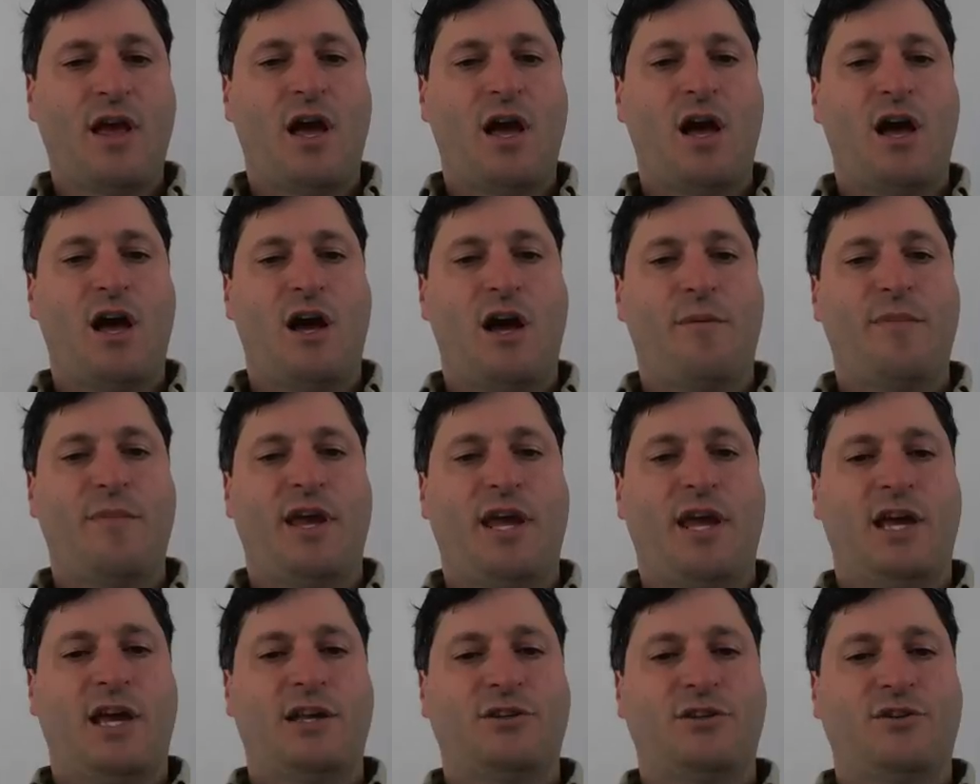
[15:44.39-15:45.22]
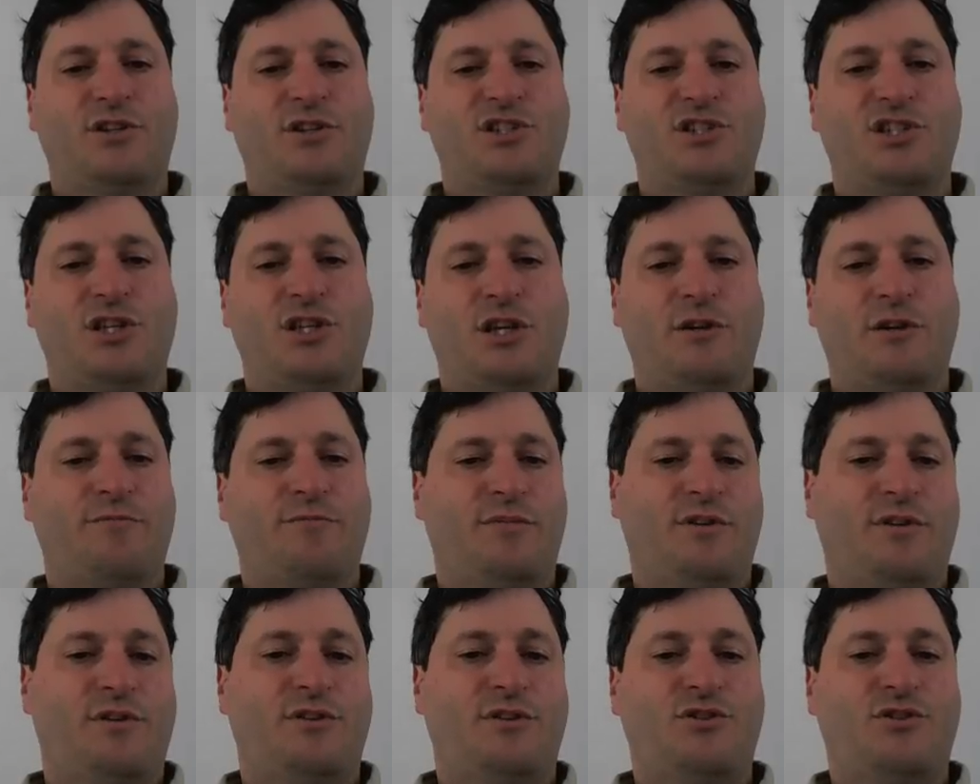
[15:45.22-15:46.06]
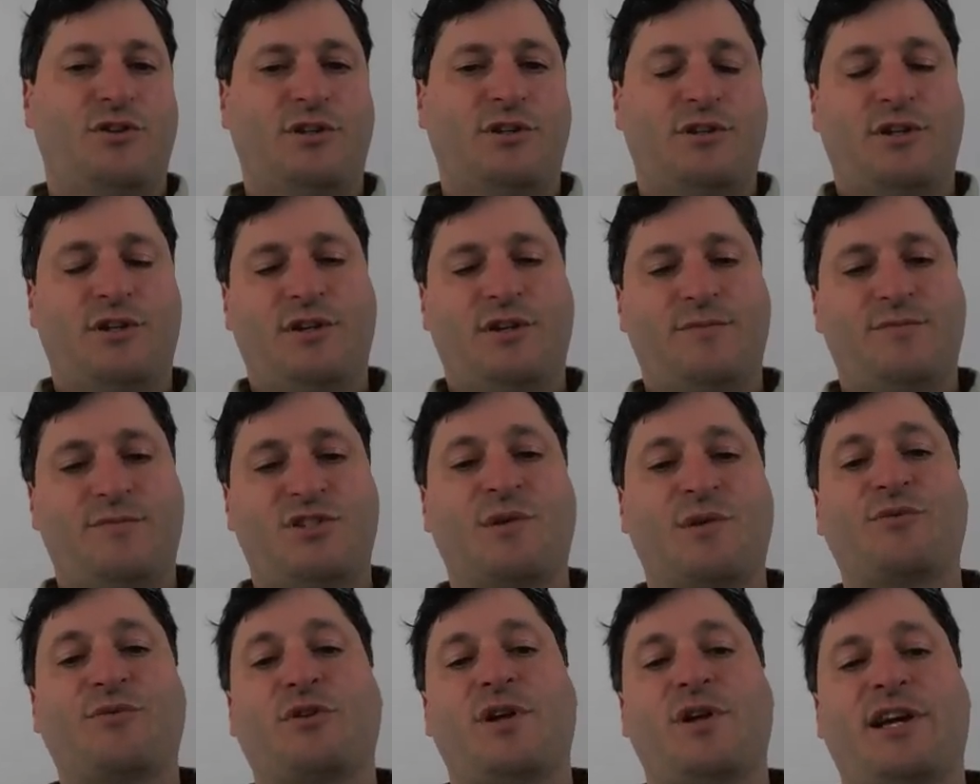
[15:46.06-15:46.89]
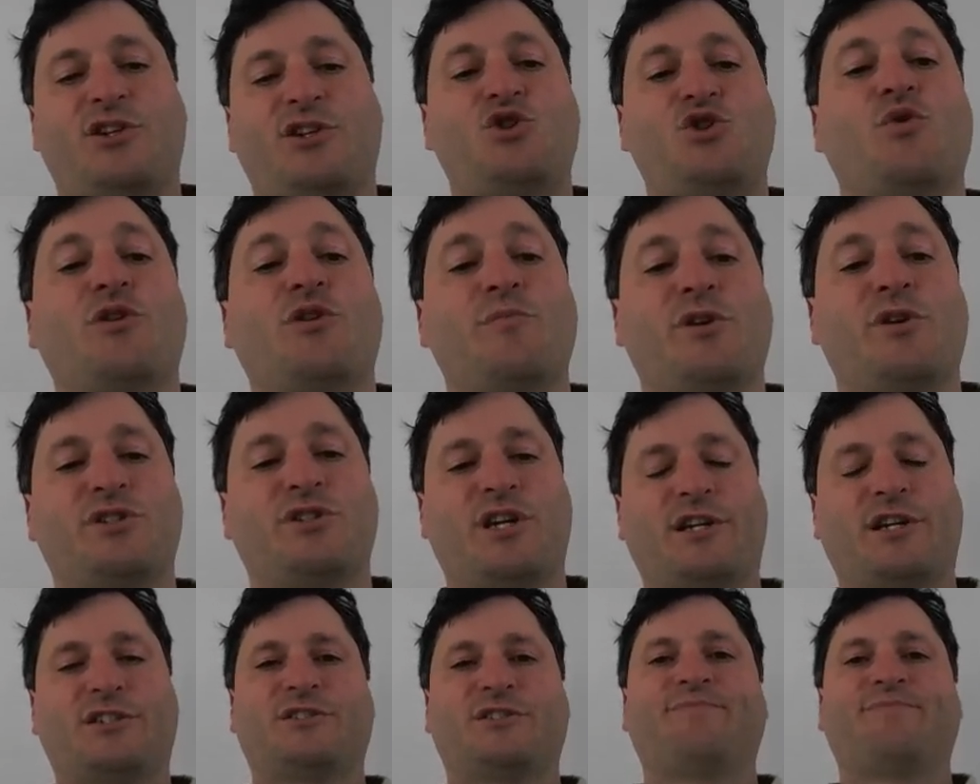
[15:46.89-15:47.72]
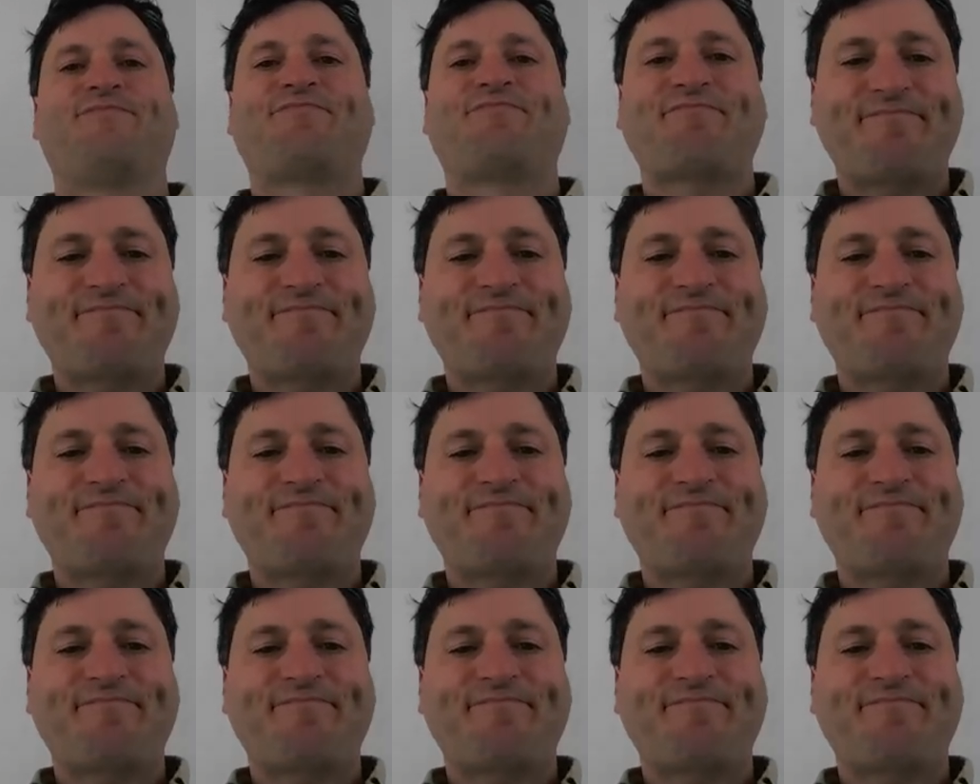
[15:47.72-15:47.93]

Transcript: And you can see, it took something like 200 milliseconds.